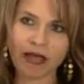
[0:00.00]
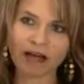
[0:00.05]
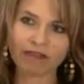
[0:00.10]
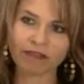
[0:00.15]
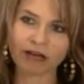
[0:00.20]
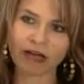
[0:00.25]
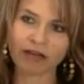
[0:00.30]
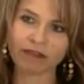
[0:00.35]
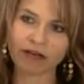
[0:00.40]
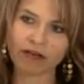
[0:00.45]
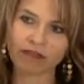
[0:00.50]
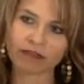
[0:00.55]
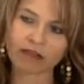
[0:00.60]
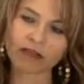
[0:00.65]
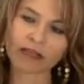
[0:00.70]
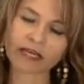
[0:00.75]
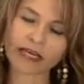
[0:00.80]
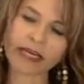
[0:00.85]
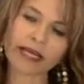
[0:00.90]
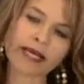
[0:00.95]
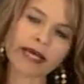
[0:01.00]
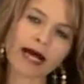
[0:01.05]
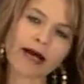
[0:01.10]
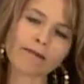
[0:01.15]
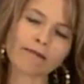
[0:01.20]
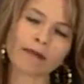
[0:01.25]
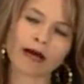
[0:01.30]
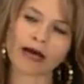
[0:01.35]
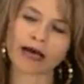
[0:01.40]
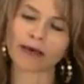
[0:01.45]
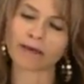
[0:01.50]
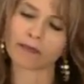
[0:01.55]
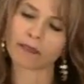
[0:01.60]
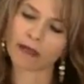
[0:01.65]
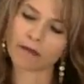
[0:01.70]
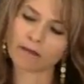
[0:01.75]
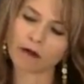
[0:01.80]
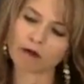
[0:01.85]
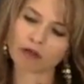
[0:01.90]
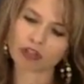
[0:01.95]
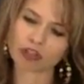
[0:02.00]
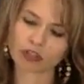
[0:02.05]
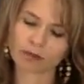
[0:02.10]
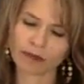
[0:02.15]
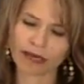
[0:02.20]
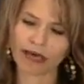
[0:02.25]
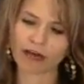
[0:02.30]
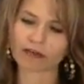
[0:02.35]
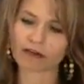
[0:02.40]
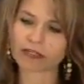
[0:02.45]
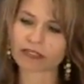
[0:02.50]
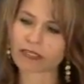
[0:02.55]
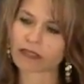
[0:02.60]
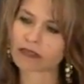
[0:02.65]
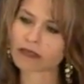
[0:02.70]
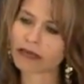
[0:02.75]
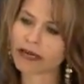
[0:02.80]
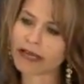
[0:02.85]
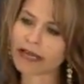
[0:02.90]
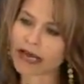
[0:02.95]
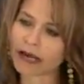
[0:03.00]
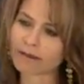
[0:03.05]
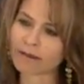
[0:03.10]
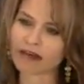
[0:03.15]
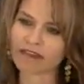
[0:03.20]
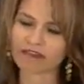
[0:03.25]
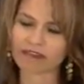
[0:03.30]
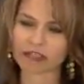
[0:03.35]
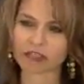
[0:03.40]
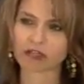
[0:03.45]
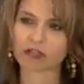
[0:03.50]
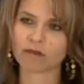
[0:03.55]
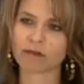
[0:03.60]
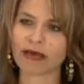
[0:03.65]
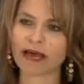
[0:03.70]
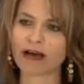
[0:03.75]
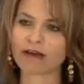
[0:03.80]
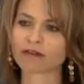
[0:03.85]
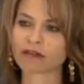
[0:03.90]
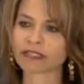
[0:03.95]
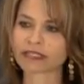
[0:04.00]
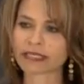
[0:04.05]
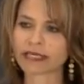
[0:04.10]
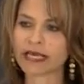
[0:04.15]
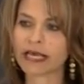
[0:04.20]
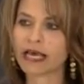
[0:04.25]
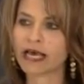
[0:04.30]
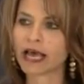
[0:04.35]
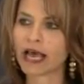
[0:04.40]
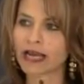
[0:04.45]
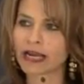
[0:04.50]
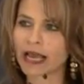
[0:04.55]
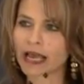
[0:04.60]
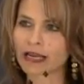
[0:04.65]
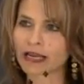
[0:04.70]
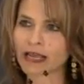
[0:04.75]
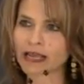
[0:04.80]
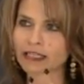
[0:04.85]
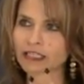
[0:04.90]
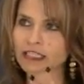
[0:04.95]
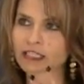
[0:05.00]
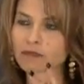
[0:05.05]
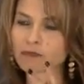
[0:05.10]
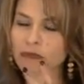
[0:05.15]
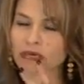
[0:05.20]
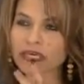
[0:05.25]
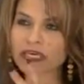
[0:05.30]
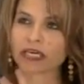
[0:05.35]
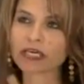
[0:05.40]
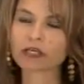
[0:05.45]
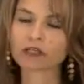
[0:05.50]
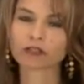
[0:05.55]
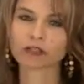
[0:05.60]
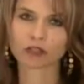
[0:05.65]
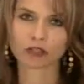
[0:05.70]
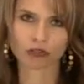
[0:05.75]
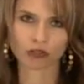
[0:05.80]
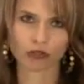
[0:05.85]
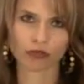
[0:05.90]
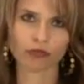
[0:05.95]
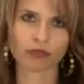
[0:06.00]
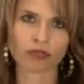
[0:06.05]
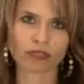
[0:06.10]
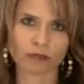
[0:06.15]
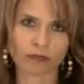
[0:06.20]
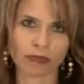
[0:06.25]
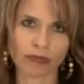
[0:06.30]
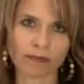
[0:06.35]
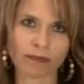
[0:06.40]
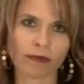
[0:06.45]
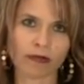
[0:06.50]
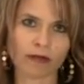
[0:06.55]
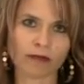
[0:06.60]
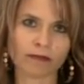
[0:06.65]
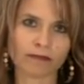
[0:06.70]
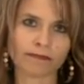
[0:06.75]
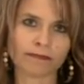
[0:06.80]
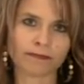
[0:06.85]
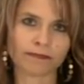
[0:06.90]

of, of, of, cleaning up my emotional boundaries and cleaning up my physical boundaries and, and, and, and speaking the truth to people